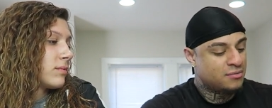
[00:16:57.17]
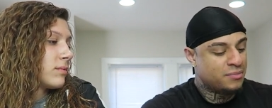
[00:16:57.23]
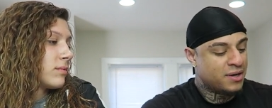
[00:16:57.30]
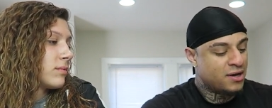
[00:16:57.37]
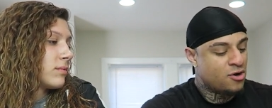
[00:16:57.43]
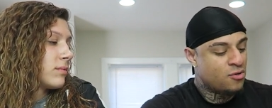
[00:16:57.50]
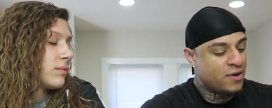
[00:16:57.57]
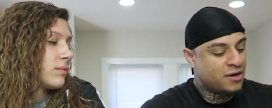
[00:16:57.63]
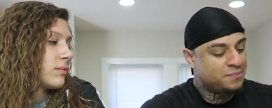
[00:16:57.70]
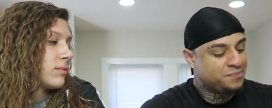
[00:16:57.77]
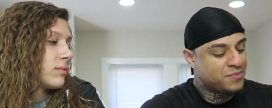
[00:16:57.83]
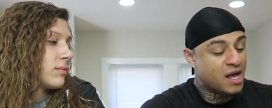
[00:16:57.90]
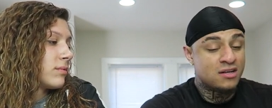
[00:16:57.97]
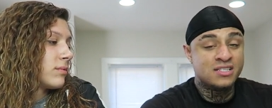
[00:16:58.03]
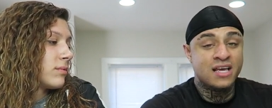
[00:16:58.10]
Speaker 1: But oh well,
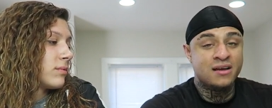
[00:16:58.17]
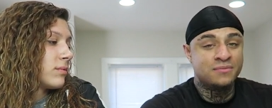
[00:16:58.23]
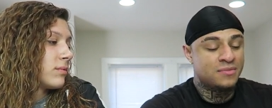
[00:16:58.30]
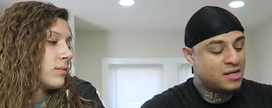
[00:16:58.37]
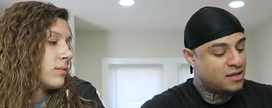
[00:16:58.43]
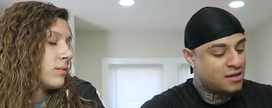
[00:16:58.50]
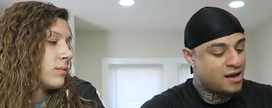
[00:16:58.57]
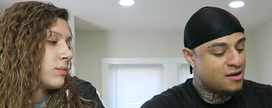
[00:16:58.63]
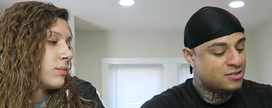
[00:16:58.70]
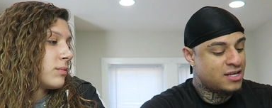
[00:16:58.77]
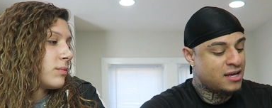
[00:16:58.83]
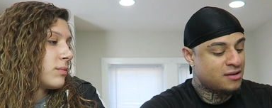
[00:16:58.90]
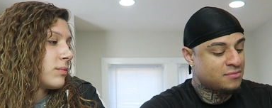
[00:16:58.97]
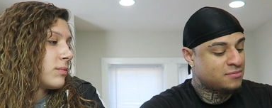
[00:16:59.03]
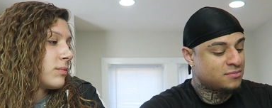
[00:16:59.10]
I'll take them. I'll
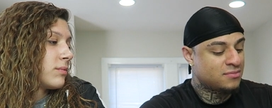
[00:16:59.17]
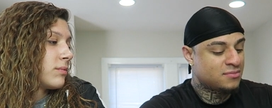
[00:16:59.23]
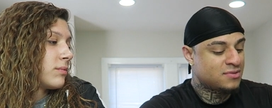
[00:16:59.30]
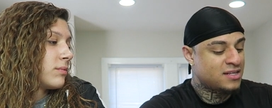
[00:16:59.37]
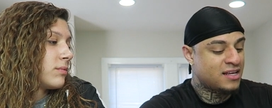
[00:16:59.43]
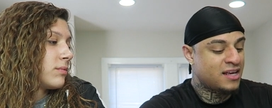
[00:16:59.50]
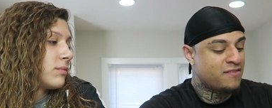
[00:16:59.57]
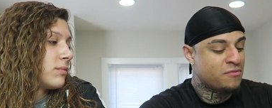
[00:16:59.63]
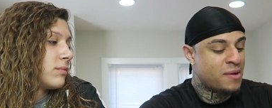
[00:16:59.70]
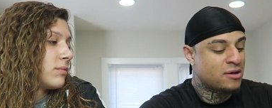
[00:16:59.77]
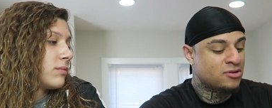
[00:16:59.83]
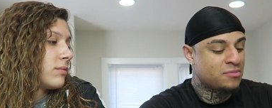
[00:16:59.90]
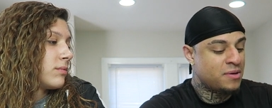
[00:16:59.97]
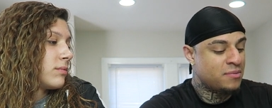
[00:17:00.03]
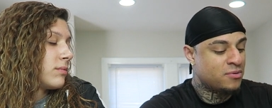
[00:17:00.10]
take them and give them
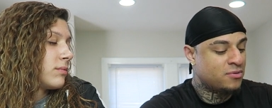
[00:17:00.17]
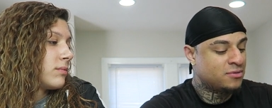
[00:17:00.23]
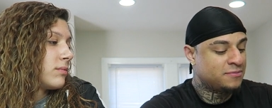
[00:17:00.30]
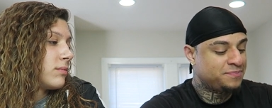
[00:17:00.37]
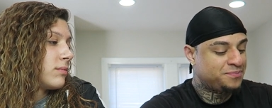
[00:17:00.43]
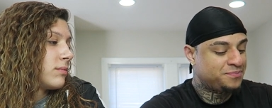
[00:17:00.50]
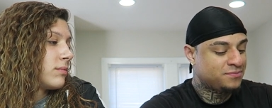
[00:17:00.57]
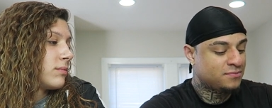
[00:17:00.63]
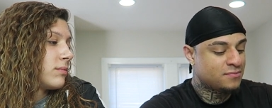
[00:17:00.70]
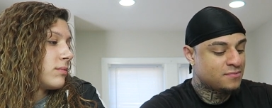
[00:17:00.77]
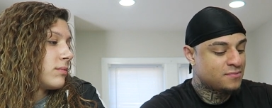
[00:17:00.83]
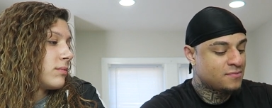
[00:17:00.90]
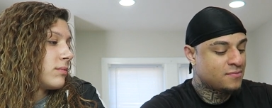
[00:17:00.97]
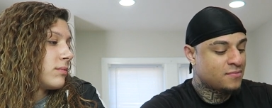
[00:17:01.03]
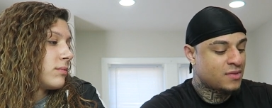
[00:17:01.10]
out to people.
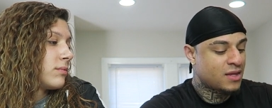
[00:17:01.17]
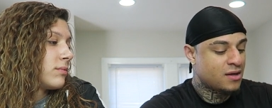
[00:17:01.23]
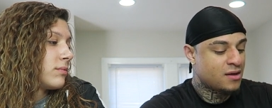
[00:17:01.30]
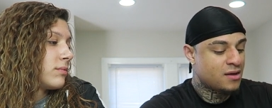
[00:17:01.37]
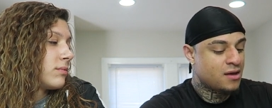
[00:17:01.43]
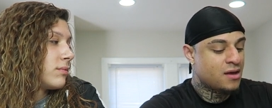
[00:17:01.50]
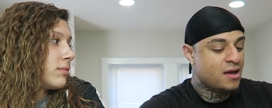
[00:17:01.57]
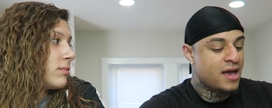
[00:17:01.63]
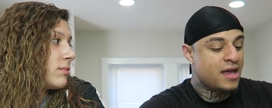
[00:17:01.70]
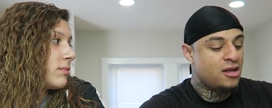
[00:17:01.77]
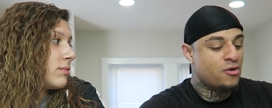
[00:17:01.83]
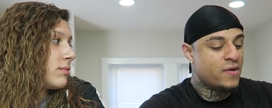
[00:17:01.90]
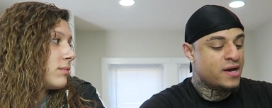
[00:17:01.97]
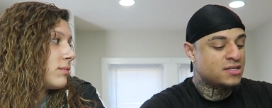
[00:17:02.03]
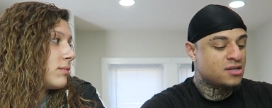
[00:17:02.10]

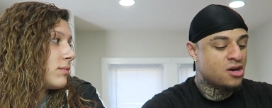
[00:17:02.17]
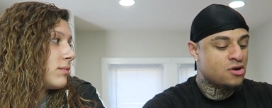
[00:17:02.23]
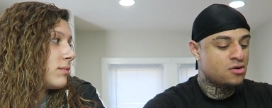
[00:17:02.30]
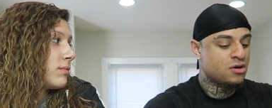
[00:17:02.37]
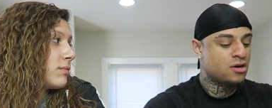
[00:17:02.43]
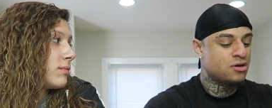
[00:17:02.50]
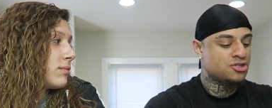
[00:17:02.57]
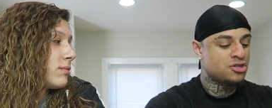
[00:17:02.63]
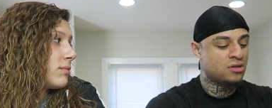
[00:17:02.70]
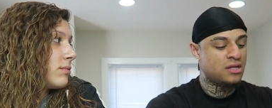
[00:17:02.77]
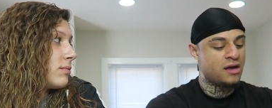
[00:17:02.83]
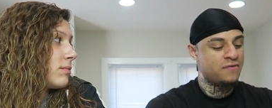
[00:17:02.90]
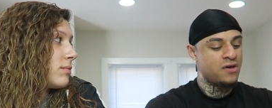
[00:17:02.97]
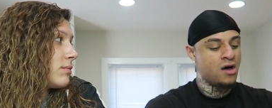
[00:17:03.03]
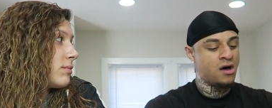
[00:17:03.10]
Anyways, go go show
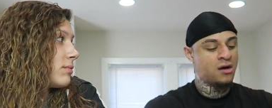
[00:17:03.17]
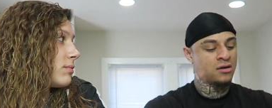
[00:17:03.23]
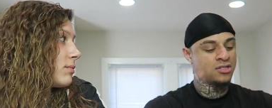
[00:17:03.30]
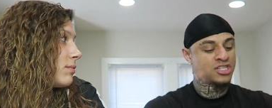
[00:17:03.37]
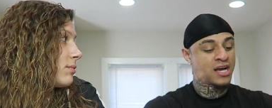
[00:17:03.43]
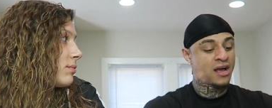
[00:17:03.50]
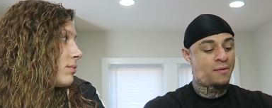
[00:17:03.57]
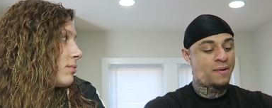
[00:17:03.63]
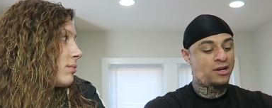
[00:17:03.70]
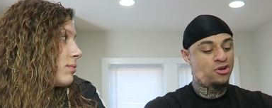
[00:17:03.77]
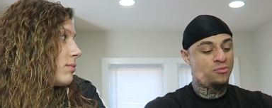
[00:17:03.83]
love, y'all. Check out my